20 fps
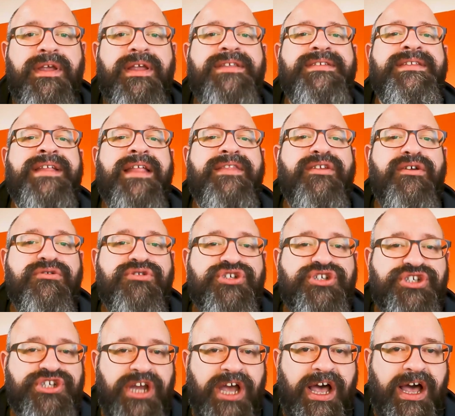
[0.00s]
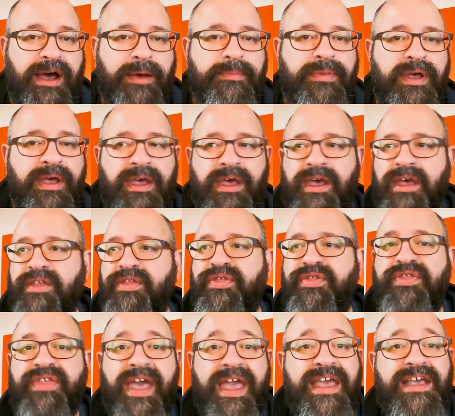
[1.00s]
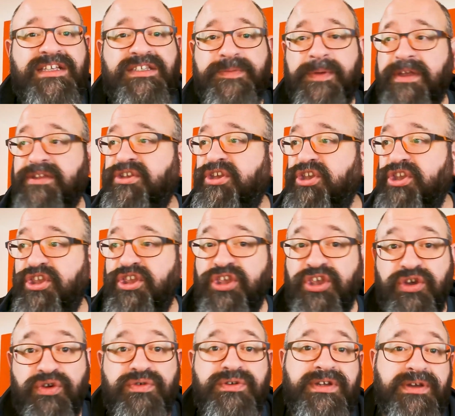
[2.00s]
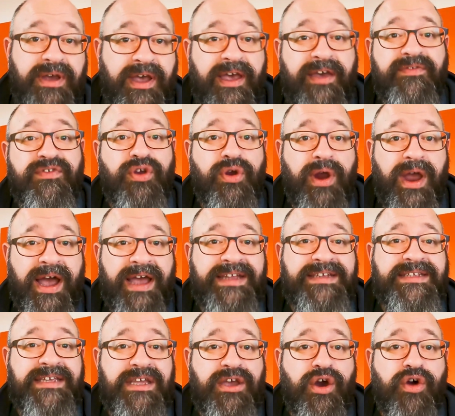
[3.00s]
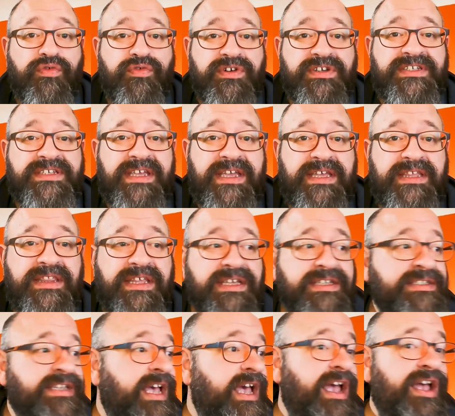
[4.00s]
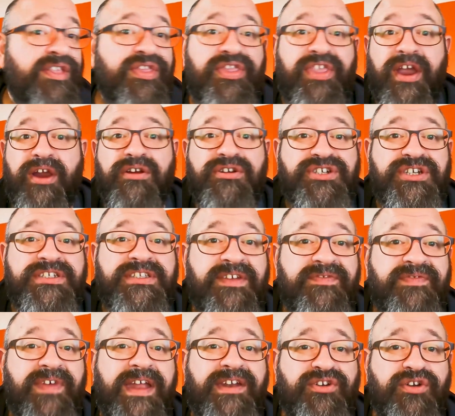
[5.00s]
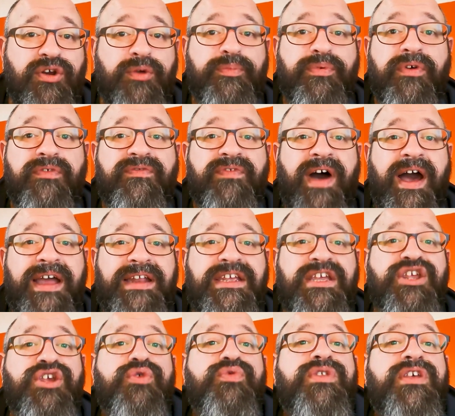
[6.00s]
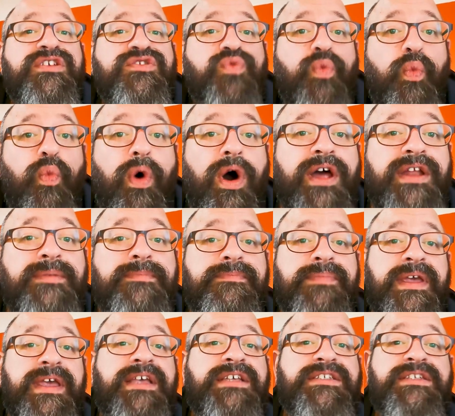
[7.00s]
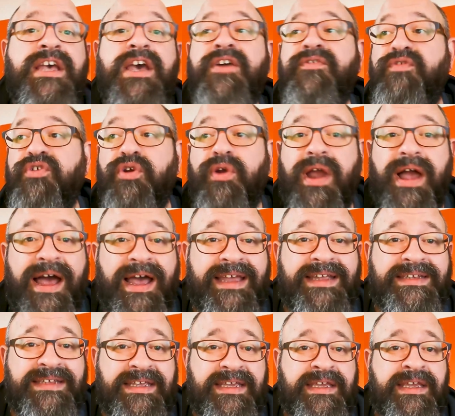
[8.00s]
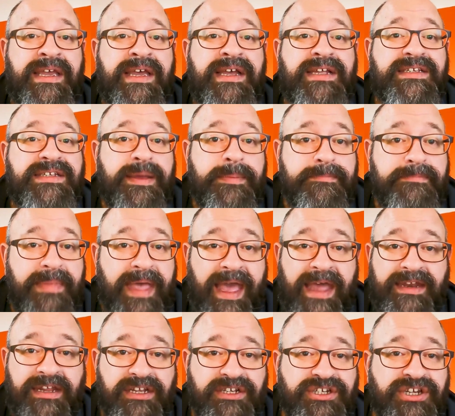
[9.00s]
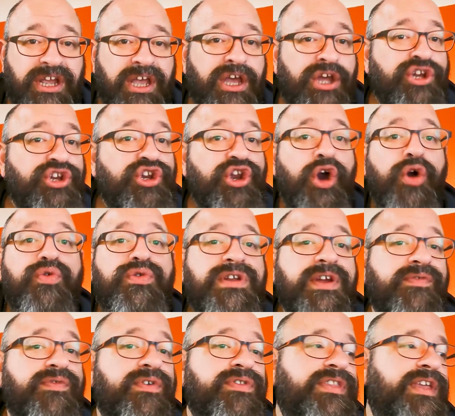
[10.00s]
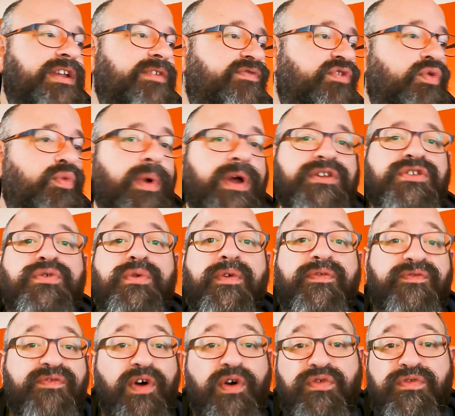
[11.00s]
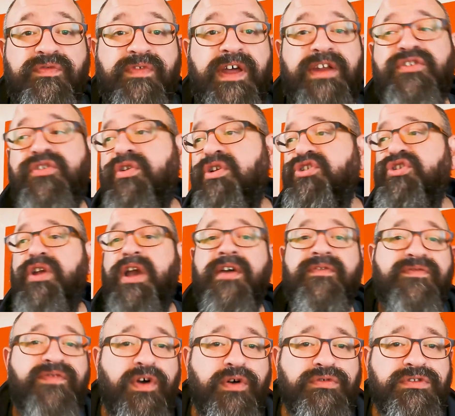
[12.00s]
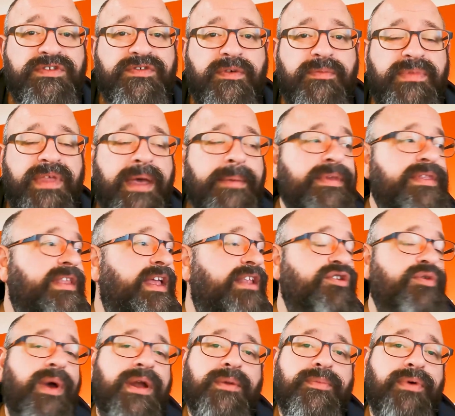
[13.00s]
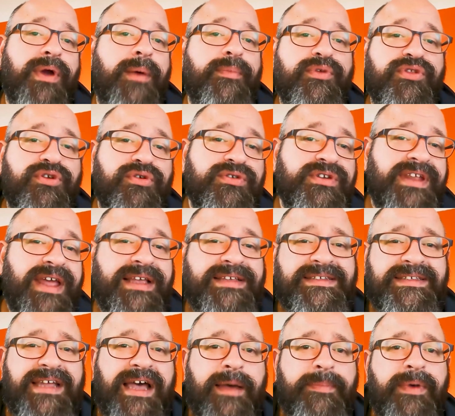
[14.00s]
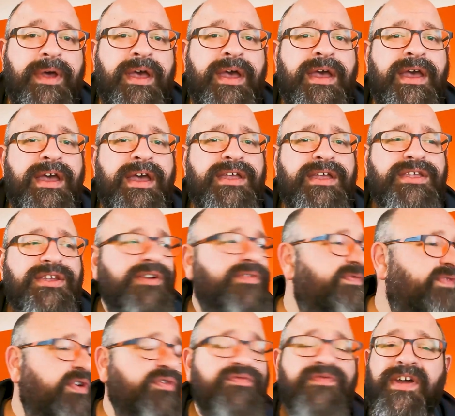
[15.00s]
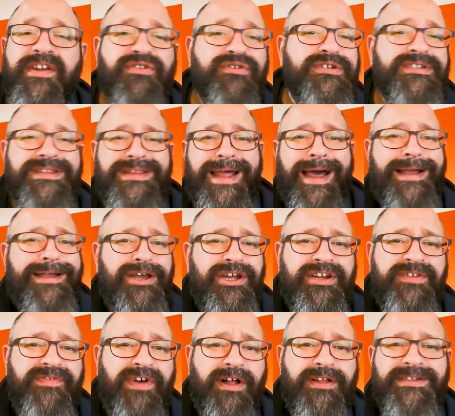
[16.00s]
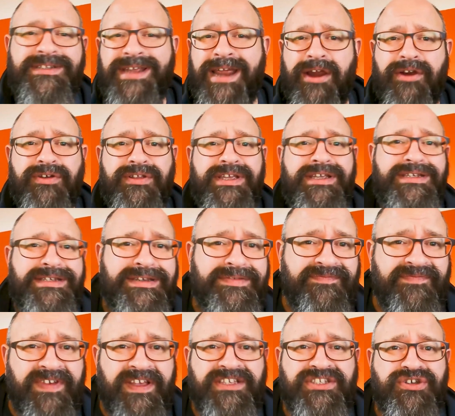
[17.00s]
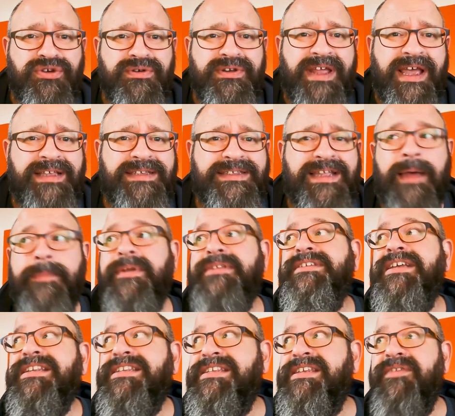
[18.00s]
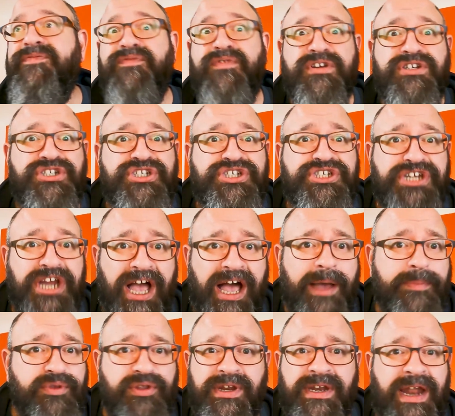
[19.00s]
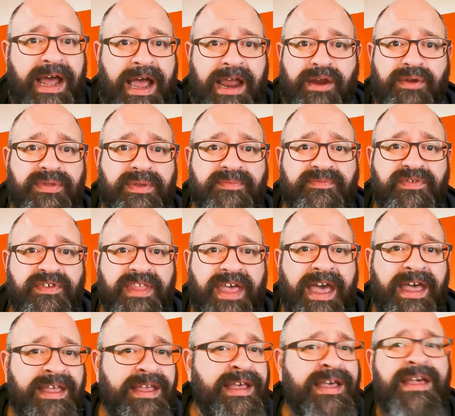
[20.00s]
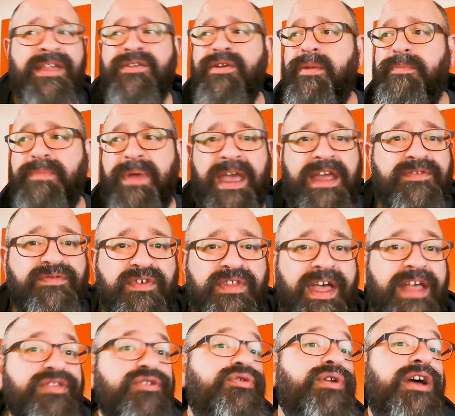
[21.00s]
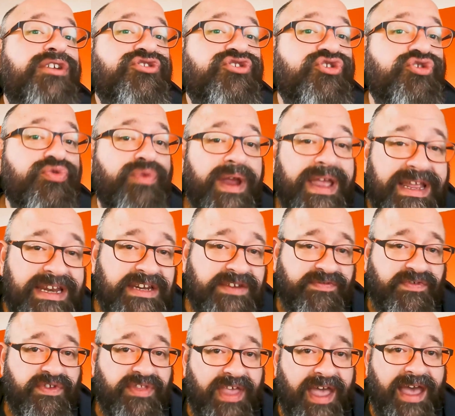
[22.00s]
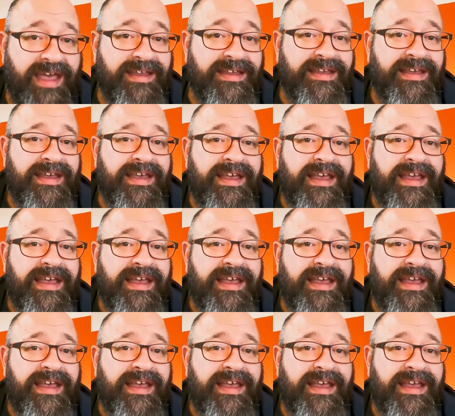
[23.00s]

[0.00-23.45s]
It's not their job. They expect you to have your IT overseeing this. They're just a vendor providing you this one piece for your IT to manage. No different than if you went to a phone vendor and you got phones from them and then you had a problem with your desktop. Your phone vendor is not going to voluntarily fix your desktop. It's a different job. You didn't hire them for that. They're not paid for that. They're not trained for that.